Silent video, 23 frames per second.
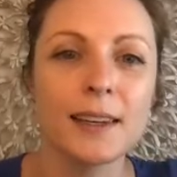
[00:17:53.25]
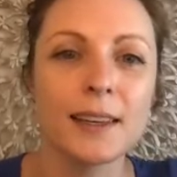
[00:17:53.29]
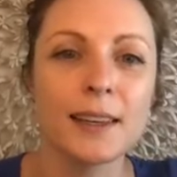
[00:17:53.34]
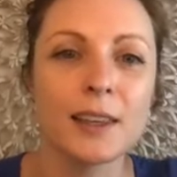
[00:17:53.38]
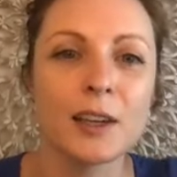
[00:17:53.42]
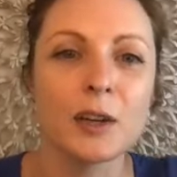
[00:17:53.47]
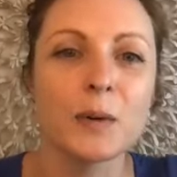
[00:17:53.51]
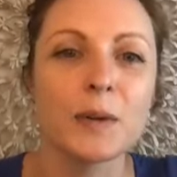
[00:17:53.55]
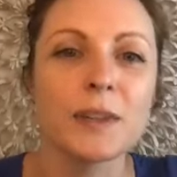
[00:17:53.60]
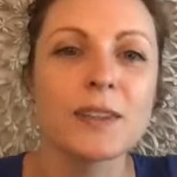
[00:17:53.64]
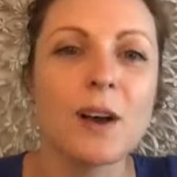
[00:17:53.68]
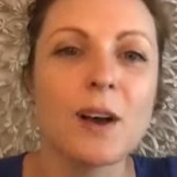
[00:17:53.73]

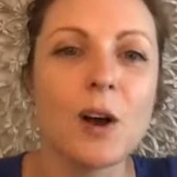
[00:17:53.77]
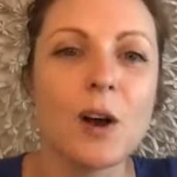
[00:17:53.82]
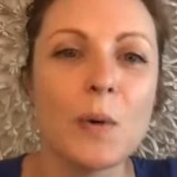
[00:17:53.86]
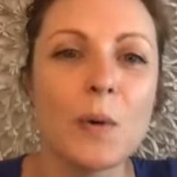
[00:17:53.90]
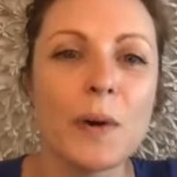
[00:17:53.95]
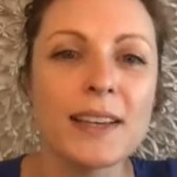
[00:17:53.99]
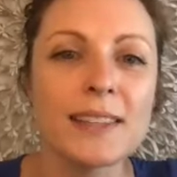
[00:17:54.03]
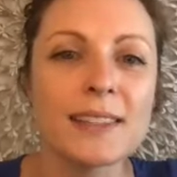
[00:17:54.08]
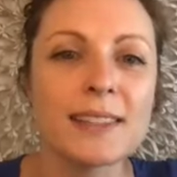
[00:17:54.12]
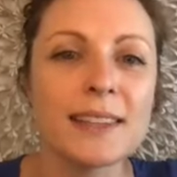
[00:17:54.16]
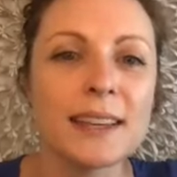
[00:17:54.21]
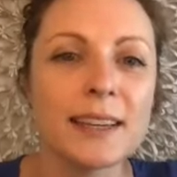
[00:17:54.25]
There was
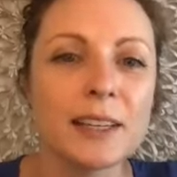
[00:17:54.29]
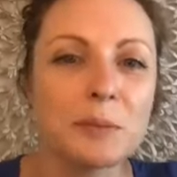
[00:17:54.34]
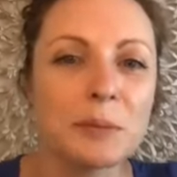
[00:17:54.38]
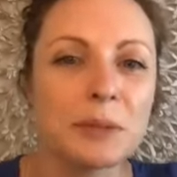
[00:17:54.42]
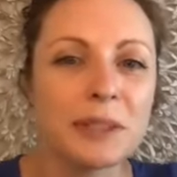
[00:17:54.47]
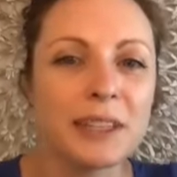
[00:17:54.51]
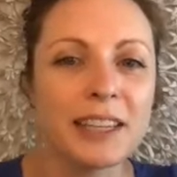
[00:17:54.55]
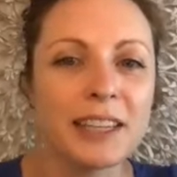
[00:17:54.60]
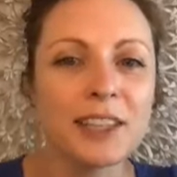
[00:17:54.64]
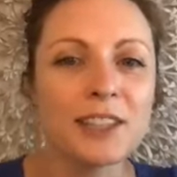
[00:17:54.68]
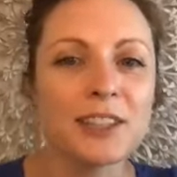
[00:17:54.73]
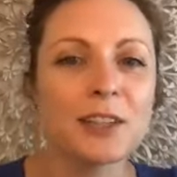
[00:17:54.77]
always an
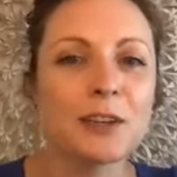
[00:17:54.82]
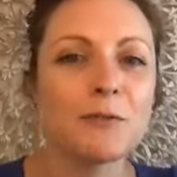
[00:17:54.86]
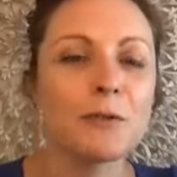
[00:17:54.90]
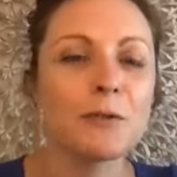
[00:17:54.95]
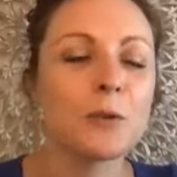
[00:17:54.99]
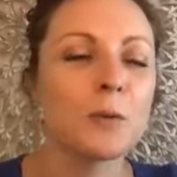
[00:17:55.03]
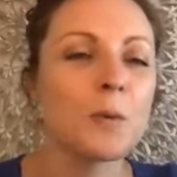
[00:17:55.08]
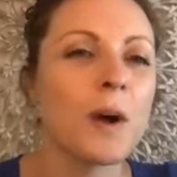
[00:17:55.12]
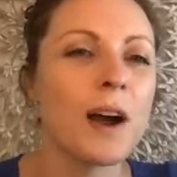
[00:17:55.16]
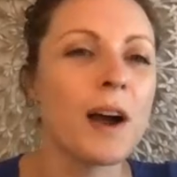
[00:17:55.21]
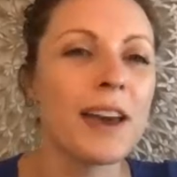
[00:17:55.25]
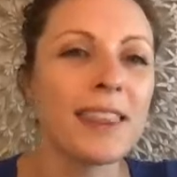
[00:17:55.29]
explanation for
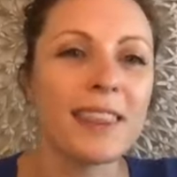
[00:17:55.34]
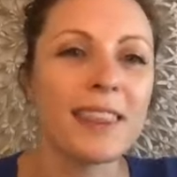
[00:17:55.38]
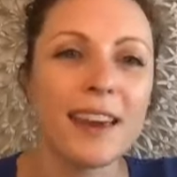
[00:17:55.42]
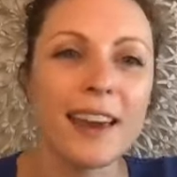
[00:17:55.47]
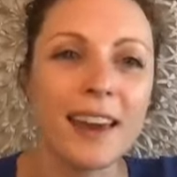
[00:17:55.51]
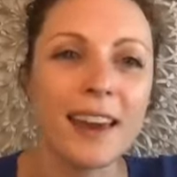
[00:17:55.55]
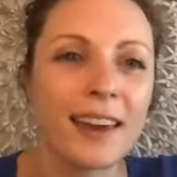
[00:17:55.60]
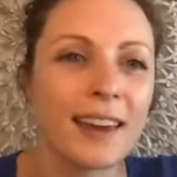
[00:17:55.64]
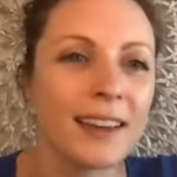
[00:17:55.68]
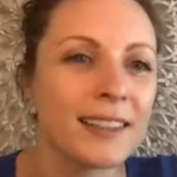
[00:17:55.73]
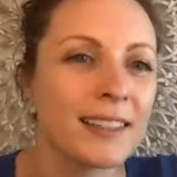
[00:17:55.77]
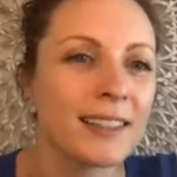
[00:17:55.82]
why
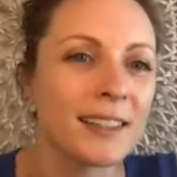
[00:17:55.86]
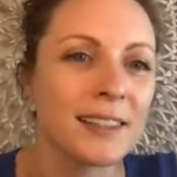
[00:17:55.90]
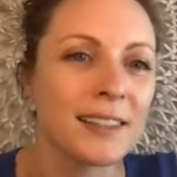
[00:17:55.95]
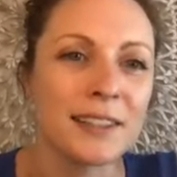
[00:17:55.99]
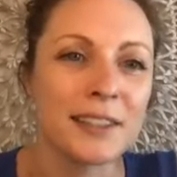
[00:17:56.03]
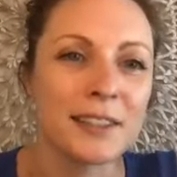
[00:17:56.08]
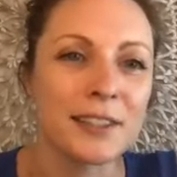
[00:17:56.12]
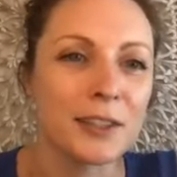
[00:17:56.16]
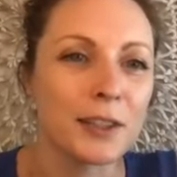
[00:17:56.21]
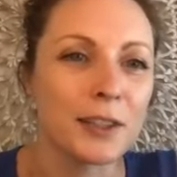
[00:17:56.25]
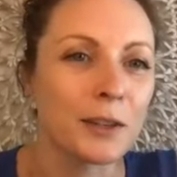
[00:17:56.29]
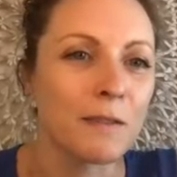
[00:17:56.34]
they didn't
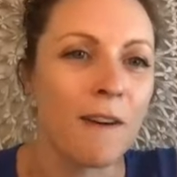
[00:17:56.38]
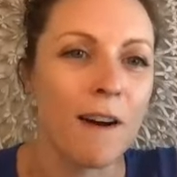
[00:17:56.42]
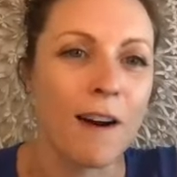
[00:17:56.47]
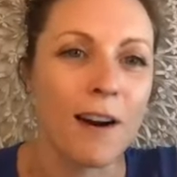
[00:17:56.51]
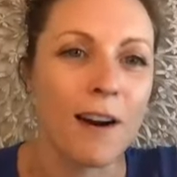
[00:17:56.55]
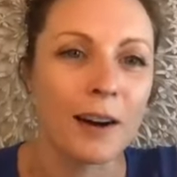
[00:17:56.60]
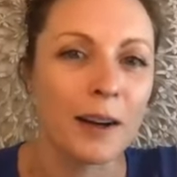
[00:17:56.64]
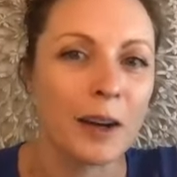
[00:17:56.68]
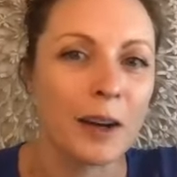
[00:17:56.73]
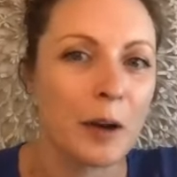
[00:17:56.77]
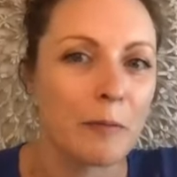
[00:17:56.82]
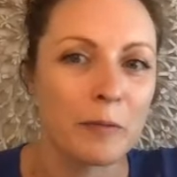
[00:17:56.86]
deserve
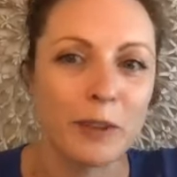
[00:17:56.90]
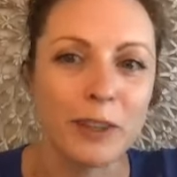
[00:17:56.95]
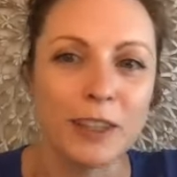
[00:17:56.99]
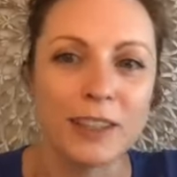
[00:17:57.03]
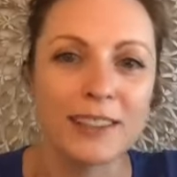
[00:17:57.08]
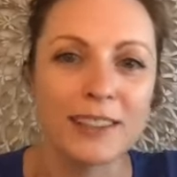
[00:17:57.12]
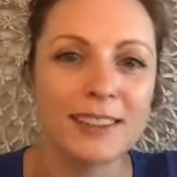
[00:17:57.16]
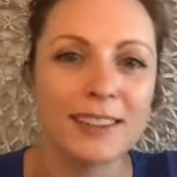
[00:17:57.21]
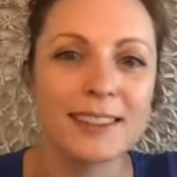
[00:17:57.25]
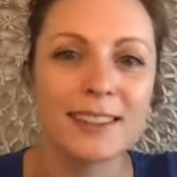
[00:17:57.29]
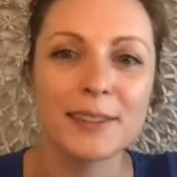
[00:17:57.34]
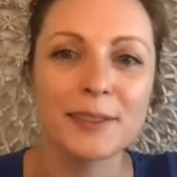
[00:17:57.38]
our
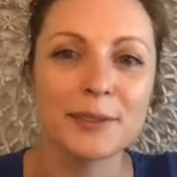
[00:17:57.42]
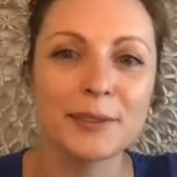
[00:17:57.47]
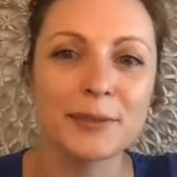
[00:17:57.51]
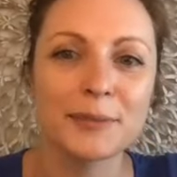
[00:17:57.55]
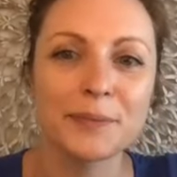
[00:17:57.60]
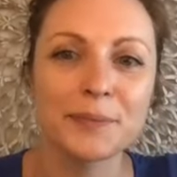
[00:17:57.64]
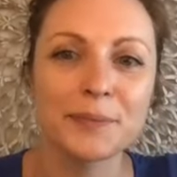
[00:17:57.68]
comforts.